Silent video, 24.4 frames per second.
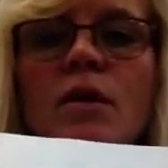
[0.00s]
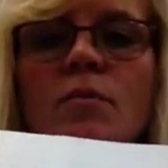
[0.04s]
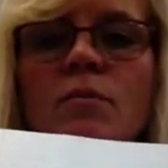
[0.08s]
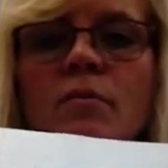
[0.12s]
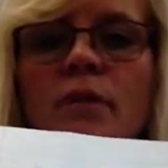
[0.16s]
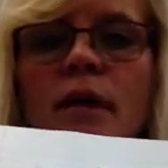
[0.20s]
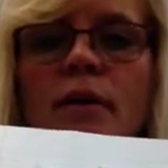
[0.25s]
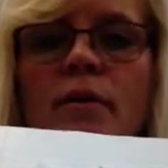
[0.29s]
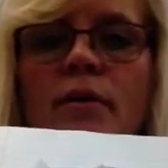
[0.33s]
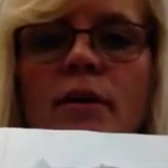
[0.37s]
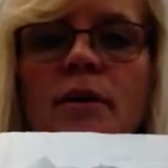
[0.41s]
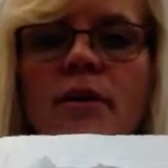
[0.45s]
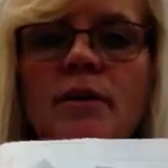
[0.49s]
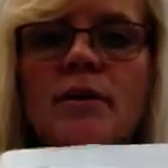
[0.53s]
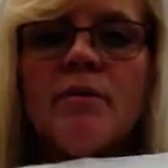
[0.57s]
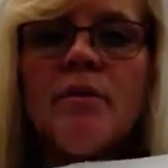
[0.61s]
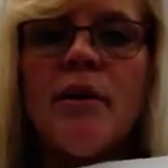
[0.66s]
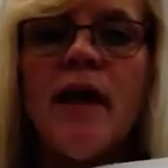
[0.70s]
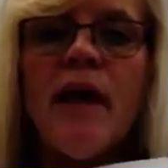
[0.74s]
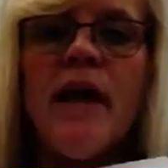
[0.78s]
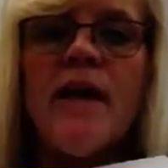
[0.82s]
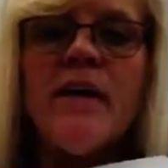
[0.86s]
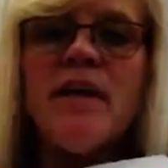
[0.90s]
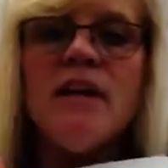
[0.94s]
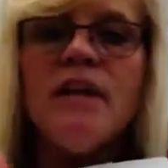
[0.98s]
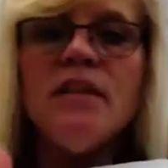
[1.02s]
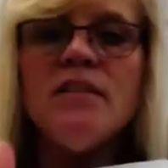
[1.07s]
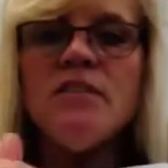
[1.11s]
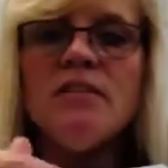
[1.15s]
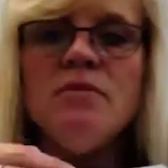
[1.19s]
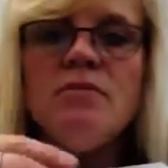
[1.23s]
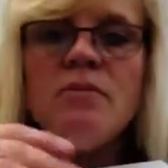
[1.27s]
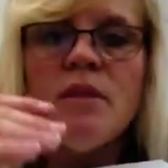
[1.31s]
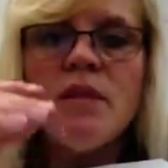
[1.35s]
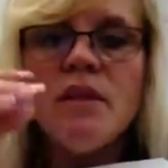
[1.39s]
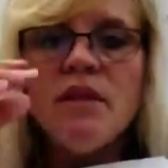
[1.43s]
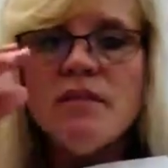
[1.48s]
maybe you're packing
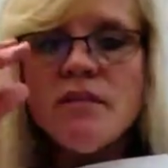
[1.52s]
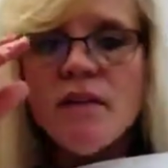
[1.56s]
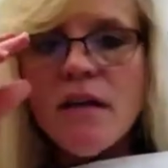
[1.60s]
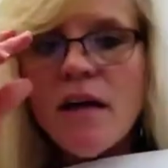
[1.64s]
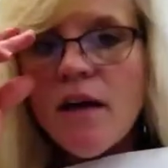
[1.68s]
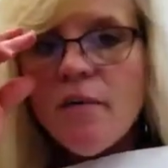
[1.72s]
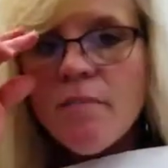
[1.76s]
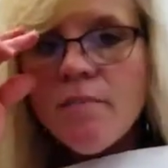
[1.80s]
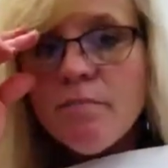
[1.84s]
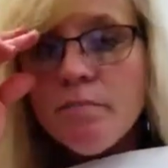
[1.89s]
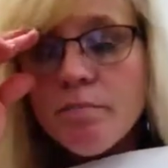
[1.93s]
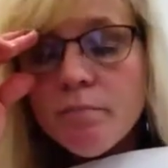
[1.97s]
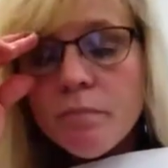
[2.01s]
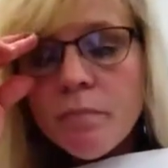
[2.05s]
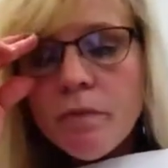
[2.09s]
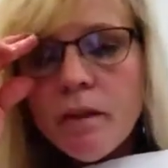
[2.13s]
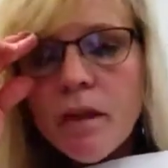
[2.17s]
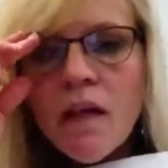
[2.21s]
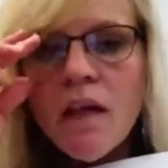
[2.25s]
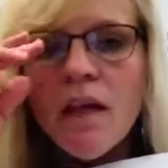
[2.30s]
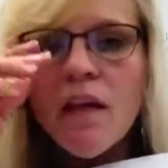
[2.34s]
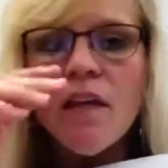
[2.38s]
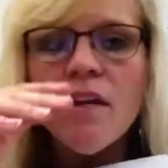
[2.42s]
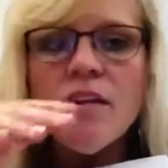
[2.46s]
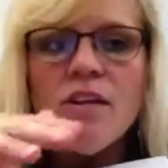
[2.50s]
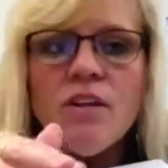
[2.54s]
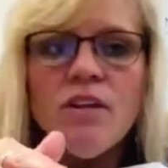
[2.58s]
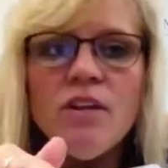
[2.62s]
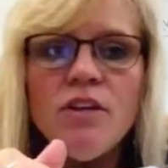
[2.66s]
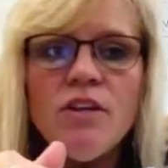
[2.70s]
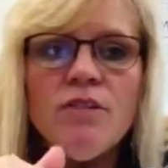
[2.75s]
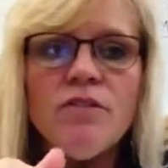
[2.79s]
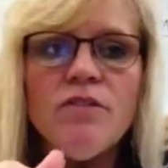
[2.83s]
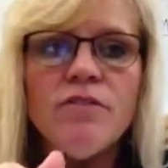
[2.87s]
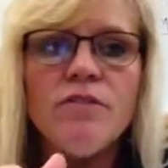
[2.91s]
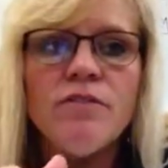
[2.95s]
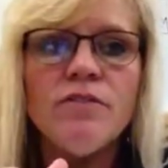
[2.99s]
some things up and
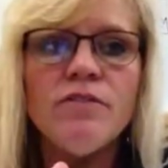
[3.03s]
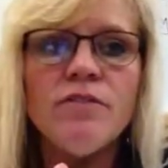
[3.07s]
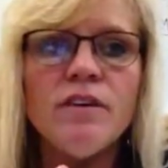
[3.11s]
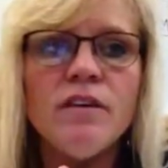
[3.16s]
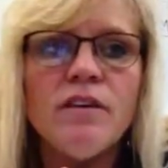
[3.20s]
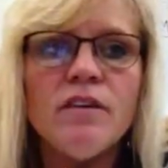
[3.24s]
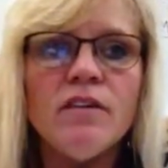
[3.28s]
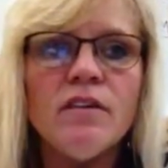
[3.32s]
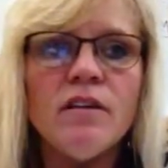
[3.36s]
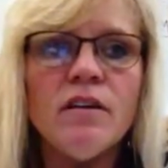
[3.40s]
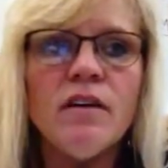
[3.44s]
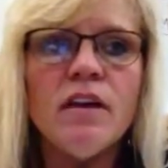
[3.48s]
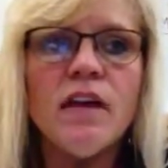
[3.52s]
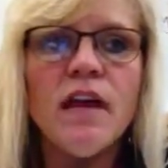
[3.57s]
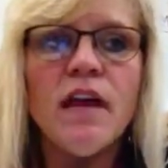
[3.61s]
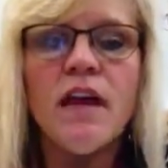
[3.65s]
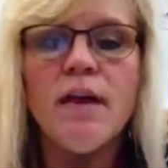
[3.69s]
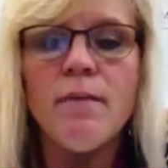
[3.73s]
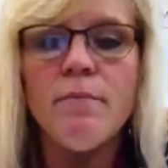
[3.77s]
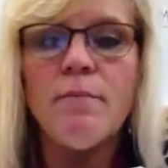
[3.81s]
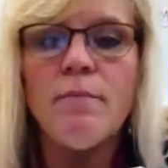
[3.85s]
you've got a